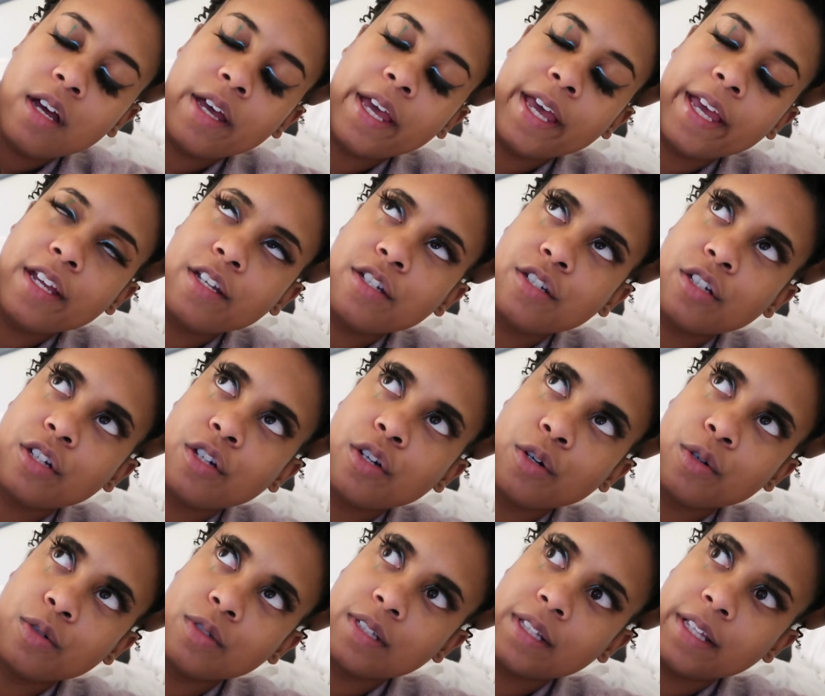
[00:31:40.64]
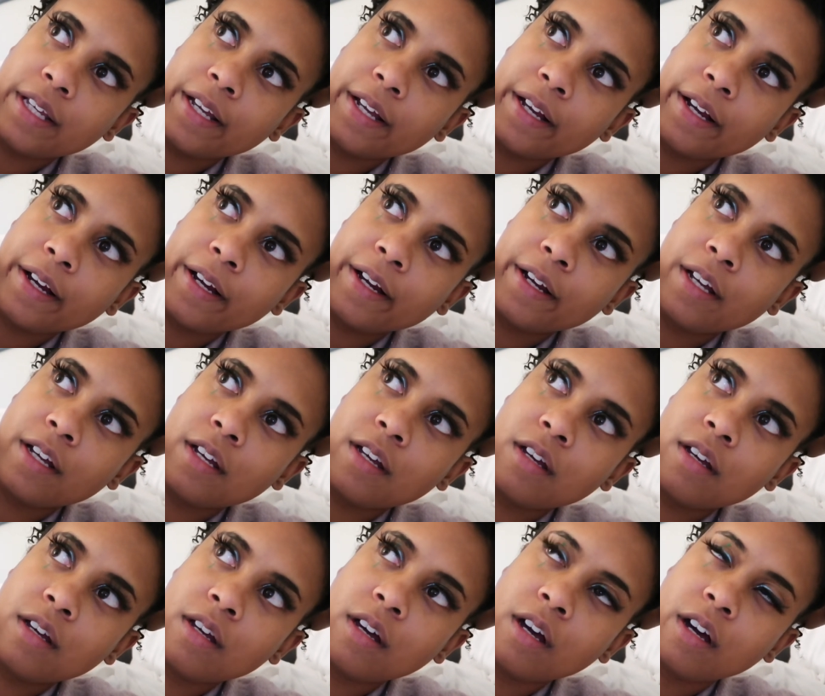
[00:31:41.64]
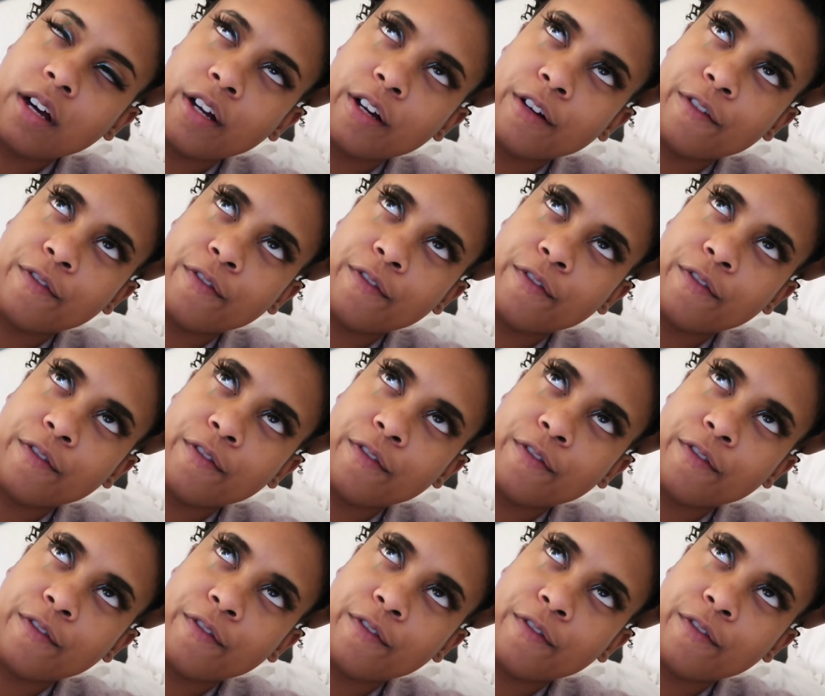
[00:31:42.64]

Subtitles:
Asia goes there on her